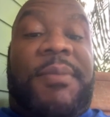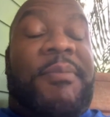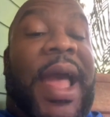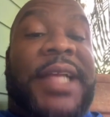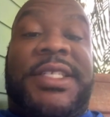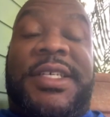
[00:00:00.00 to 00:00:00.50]

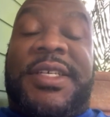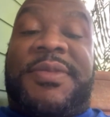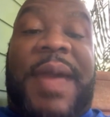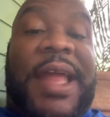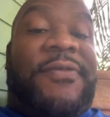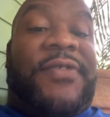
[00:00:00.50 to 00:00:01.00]
Magic
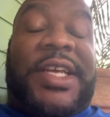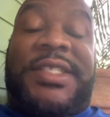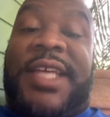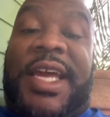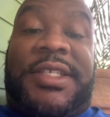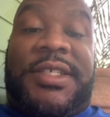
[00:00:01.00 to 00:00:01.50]
is
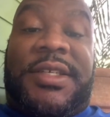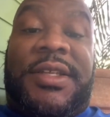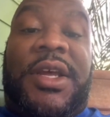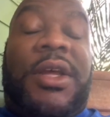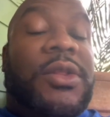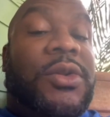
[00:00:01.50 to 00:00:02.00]

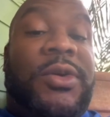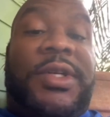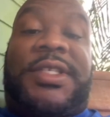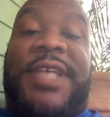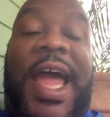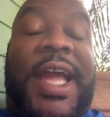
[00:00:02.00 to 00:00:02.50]
manifestation
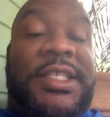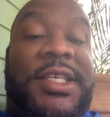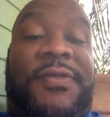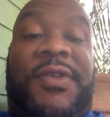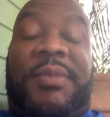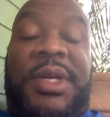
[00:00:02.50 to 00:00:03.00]
through the
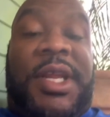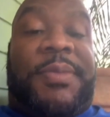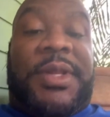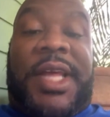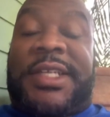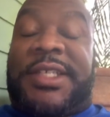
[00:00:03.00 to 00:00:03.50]
scientific
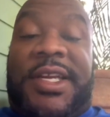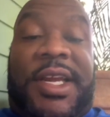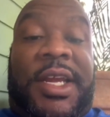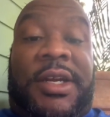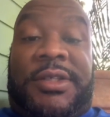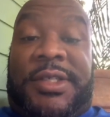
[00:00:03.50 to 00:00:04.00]
manipulation
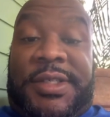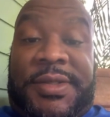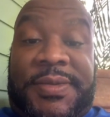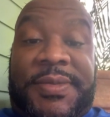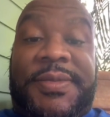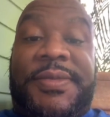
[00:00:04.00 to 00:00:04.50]
of energy.
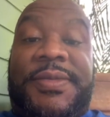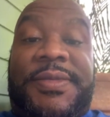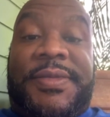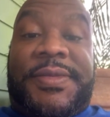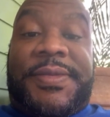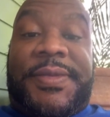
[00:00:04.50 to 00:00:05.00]

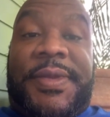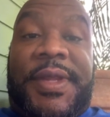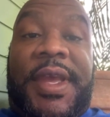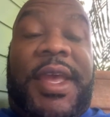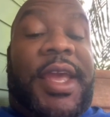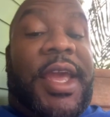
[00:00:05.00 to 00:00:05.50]

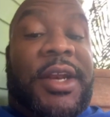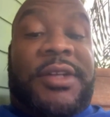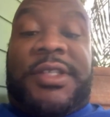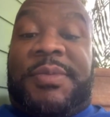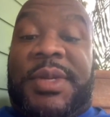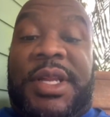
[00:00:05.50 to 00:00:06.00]

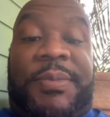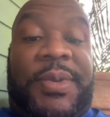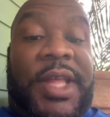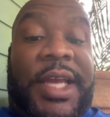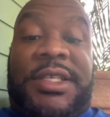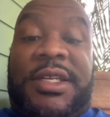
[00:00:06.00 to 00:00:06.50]
Energy
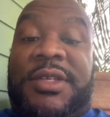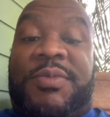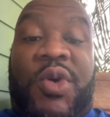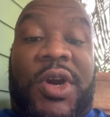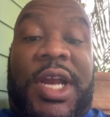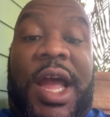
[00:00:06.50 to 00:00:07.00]
manipulation
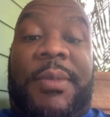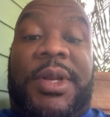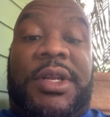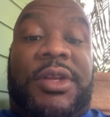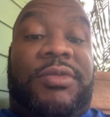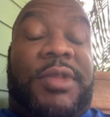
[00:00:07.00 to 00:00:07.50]
is more
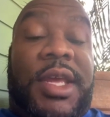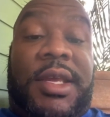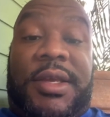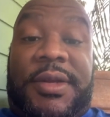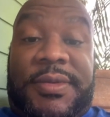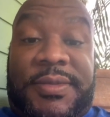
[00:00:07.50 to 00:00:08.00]
common than you
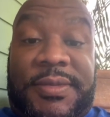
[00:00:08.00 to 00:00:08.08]
think.